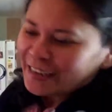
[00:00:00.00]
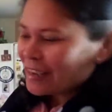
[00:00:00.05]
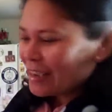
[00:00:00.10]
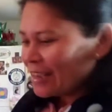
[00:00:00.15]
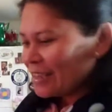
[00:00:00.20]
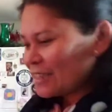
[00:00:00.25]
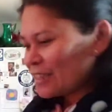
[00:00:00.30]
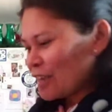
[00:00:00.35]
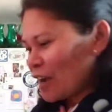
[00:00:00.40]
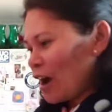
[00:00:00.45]

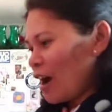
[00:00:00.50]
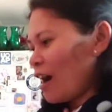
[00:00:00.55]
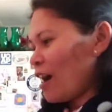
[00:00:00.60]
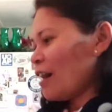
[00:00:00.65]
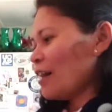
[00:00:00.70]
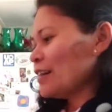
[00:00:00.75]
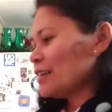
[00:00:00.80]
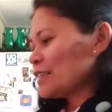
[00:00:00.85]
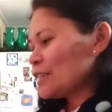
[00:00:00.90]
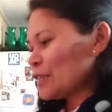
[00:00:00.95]
It
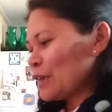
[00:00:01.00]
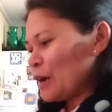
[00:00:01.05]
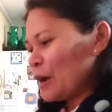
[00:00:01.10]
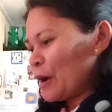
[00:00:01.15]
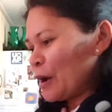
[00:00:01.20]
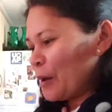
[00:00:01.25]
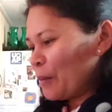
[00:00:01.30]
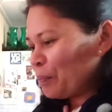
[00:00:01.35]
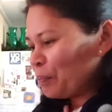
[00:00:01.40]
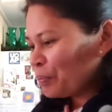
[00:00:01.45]
costs
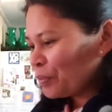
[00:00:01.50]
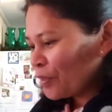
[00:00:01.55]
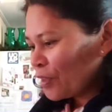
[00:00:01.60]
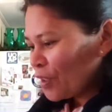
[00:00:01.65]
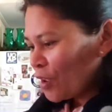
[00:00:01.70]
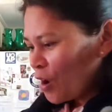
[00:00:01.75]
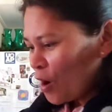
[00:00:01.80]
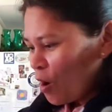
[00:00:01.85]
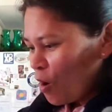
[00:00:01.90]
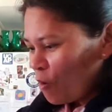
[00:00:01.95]

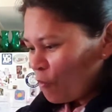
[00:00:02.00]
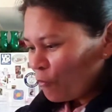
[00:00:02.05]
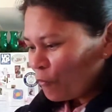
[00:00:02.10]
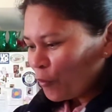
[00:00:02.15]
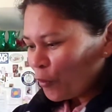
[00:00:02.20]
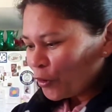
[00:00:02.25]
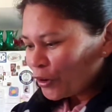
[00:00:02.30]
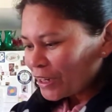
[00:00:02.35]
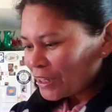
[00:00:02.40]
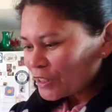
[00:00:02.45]

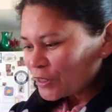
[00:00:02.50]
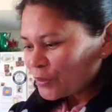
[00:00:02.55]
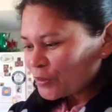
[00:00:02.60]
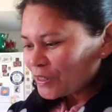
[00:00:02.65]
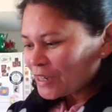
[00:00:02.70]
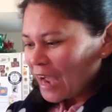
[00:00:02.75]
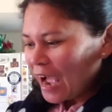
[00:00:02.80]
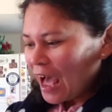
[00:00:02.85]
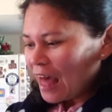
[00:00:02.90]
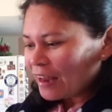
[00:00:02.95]

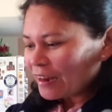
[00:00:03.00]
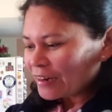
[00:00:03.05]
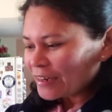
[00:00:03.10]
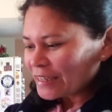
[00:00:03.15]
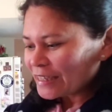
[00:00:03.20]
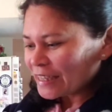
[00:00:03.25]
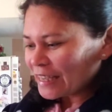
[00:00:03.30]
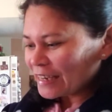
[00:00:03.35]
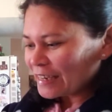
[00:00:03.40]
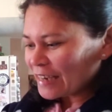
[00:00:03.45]

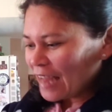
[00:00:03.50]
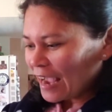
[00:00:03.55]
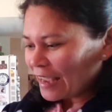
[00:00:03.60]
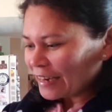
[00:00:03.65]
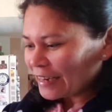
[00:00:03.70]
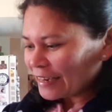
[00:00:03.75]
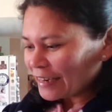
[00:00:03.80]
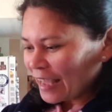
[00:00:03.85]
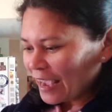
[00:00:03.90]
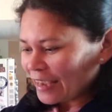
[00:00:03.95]

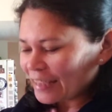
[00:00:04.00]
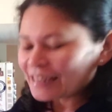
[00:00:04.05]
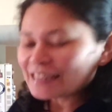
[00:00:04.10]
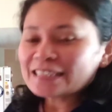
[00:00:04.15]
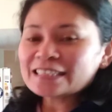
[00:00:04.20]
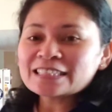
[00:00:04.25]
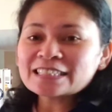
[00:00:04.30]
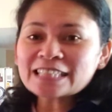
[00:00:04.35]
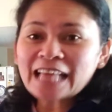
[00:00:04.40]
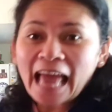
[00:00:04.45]

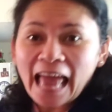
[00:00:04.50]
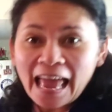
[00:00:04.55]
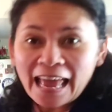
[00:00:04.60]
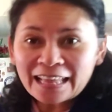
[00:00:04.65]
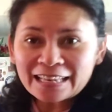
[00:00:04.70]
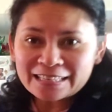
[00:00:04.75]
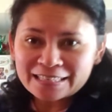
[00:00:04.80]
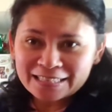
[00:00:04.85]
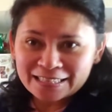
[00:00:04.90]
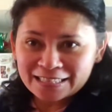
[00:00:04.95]

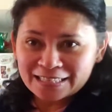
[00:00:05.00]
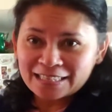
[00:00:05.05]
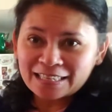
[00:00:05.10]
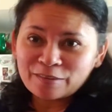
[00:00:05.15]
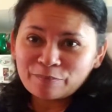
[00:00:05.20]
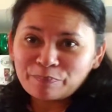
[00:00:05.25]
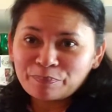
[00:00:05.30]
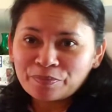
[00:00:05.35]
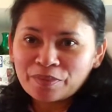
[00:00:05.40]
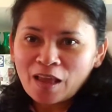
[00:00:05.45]
$42.99.
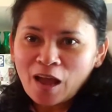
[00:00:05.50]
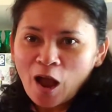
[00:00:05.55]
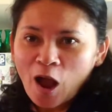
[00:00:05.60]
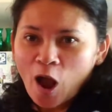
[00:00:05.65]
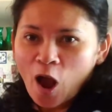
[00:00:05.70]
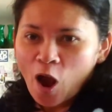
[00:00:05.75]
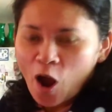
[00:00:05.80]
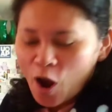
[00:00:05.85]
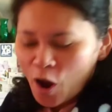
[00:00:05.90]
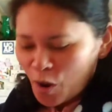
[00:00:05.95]

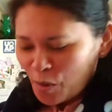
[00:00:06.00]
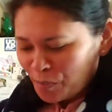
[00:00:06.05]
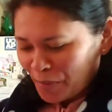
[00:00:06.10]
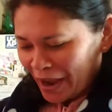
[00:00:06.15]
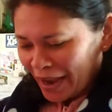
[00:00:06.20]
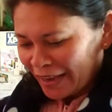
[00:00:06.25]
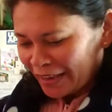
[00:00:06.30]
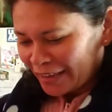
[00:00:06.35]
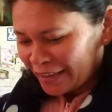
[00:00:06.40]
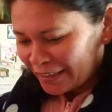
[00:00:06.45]
Oh
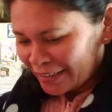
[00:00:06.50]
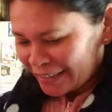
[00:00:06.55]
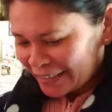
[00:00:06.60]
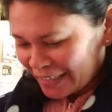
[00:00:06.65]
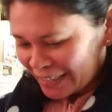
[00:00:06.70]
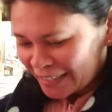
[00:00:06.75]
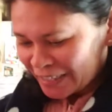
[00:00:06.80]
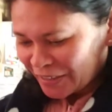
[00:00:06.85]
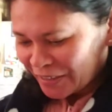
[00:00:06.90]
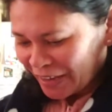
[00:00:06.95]
my
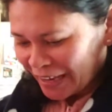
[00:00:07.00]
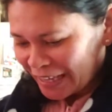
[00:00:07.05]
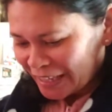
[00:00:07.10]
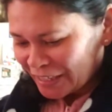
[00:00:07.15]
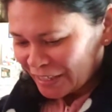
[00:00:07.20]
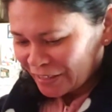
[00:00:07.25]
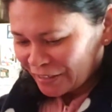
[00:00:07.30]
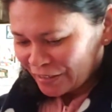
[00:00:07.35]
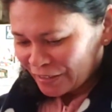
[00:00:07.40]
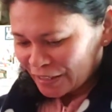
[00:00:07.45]
goodness
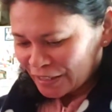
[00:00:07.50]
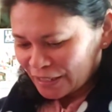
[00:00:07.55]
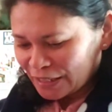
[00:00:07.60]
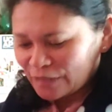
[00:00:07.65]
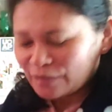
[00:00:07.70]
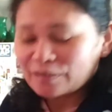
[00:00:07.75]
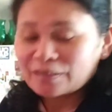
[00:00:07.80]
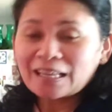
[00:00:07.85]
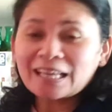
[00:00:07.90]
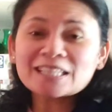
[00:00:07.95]
gracious,
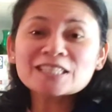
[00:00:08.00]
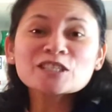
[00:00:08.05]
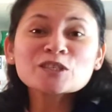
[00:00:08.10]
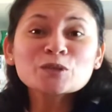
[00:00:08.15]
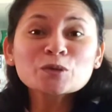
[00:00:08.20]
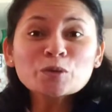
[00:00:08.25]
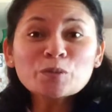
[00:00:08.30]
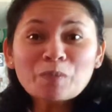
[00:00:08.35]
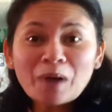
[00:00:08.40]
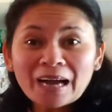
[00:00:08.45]
that's
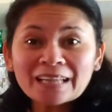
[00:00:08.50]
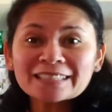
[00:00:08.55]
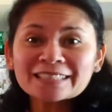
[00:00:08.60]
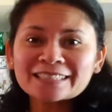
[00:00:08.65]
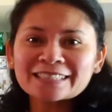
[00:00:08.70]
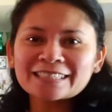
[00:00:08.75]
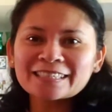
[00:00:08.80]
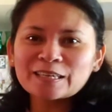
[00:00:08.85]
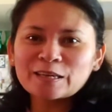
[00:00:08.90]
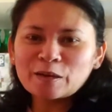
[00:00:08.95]
too
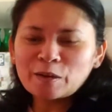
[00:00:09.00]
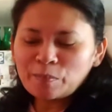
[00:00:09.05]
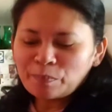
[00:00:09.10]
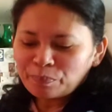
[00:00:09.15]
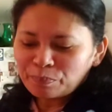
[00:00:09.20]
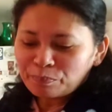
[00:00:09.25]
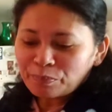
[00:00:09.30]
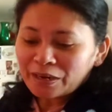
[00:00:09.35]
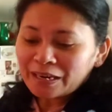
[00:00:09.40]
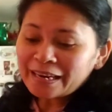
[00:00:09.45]
much.
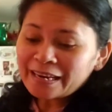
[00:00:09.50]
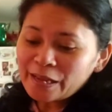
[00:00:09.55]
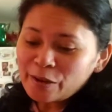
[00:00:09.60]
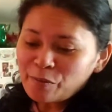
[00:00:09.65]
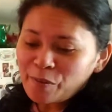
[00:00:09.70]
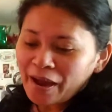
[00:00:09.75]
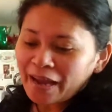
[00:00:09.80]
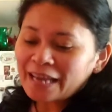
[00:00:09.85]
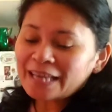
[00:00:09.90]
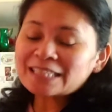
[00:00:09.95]
But
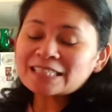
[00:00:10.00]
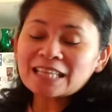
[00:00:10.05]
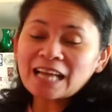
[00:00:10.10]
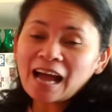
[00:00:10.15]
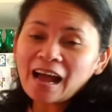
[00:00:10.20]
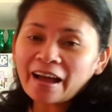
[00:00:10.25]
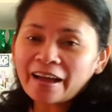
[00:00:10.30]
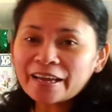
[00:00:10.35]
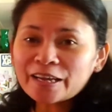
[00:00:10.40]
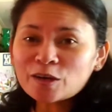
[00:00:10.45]
anyway, it's a
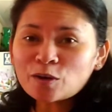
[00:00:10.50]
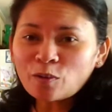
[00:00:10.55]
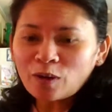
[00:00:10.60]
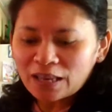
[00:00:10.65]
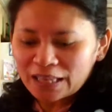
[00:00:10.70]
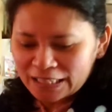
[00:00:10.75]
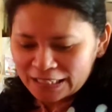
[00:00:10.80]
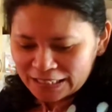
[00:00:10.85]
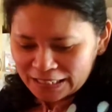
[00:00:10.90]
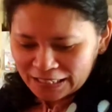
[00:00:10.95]
high
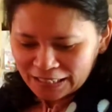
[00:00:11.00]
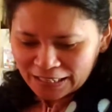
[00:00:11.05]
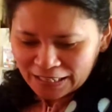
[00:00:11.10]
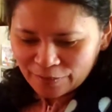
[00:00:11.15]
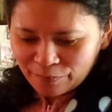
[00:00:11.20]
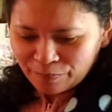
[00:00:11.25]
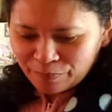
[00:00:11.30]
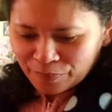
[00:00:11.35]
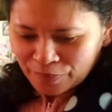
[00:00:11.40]
quality.